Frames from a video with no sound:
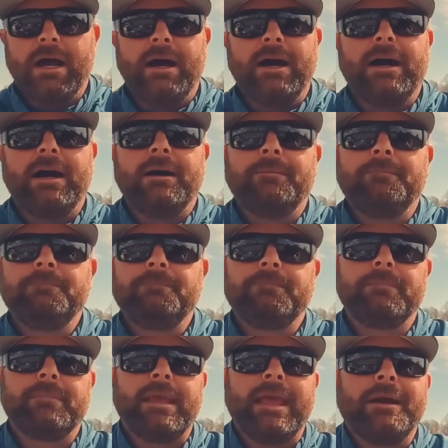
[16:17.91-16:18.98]
Um,
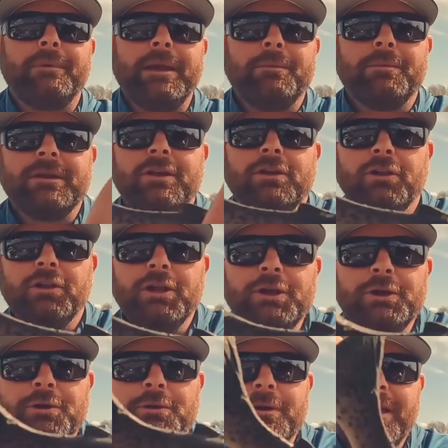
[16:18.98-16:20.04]
and we would
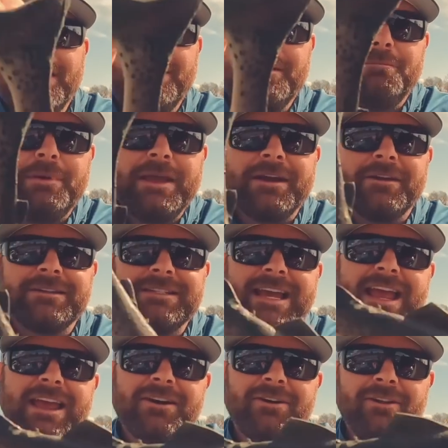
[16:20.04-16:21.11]
glue the bigger
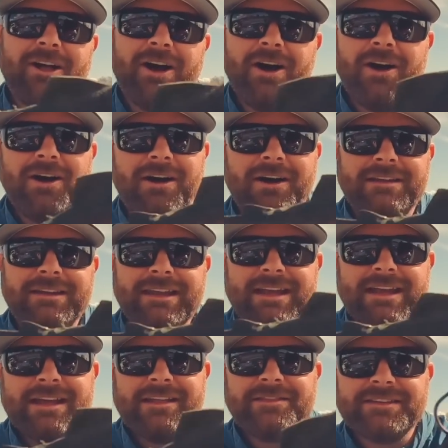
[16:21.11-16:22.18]
tail on
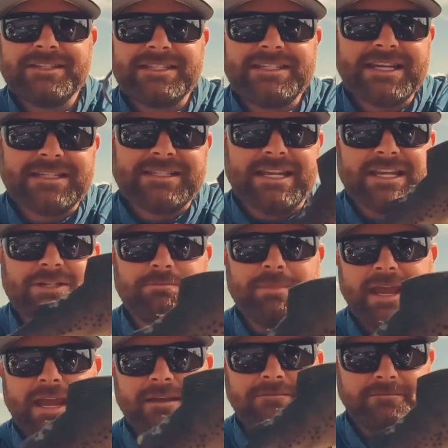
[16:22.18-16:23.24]
the six inch
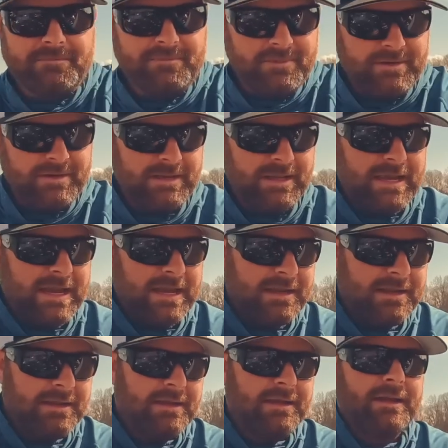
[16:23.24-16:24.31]
bait.
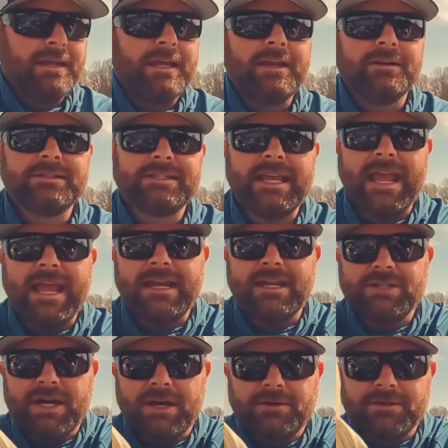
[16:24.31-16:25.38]
Okay. Here's the eight
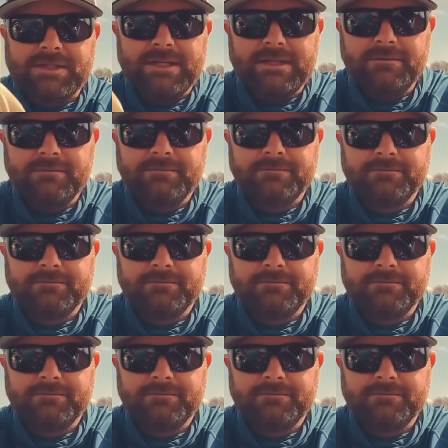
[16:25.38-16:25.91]
inch Huddleston.